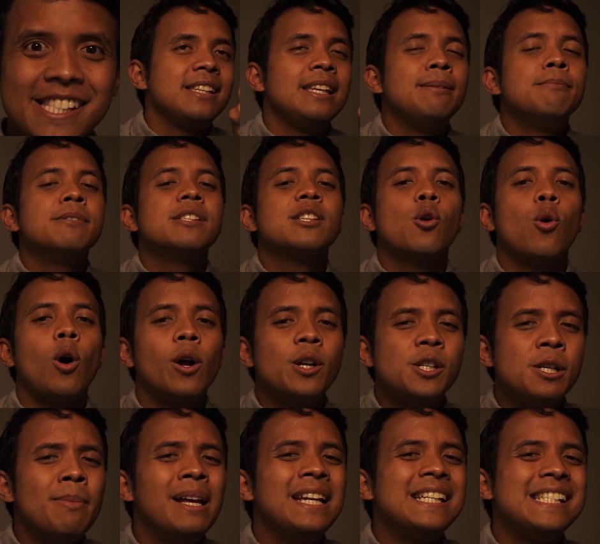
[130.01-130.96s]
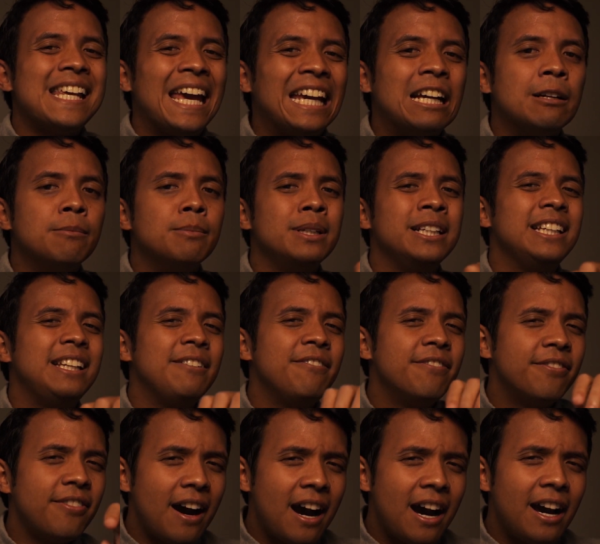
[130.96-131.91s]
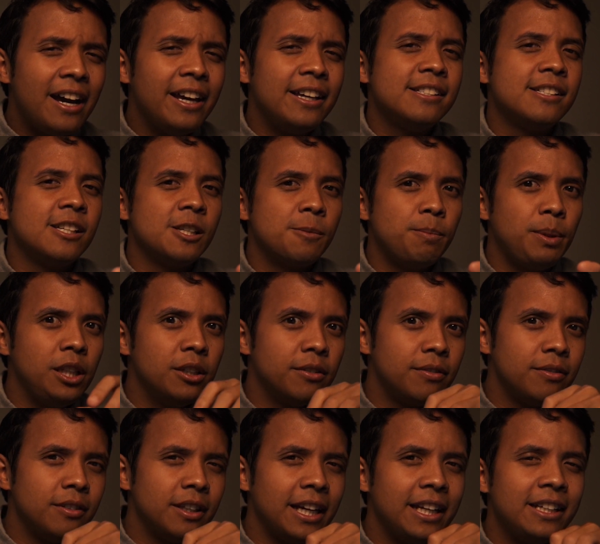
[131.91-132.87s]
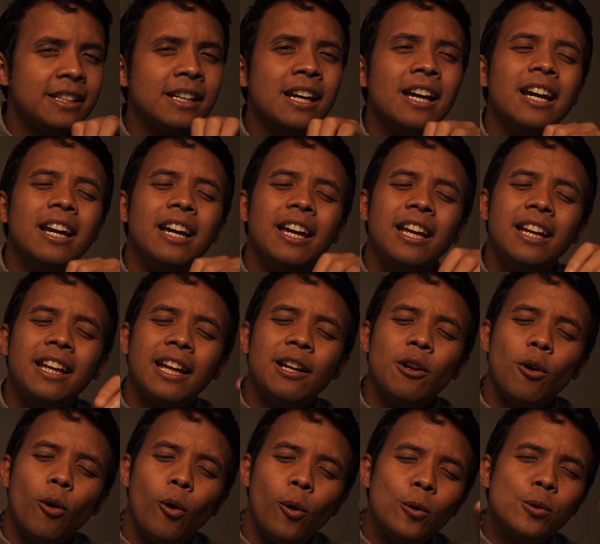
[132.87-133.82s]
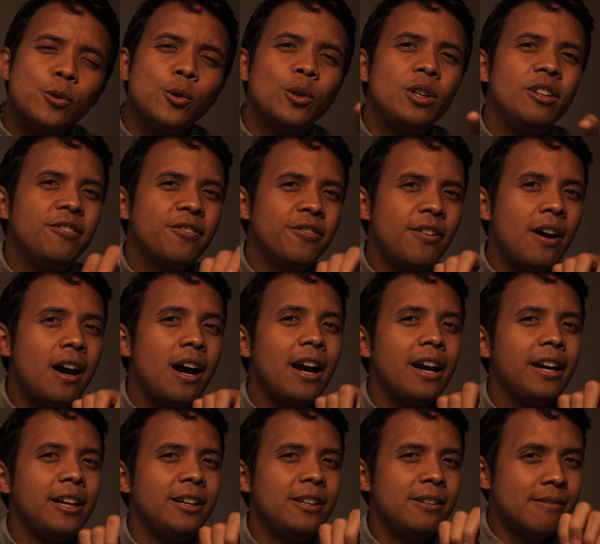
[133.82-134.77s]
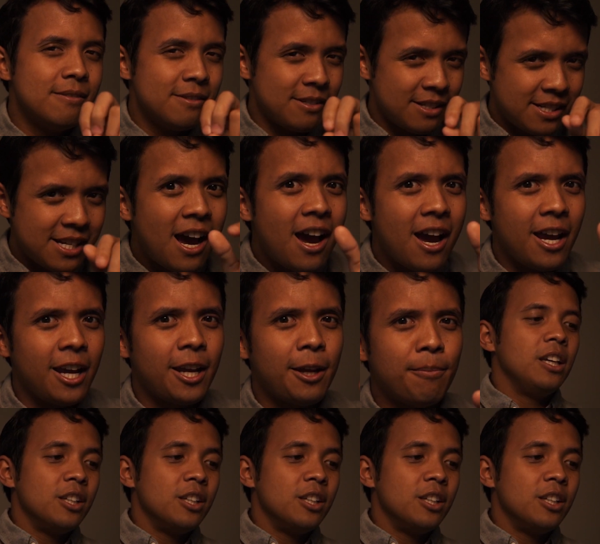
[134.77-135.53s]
Since quantum entanglement defies the speed of light, it can also defy time.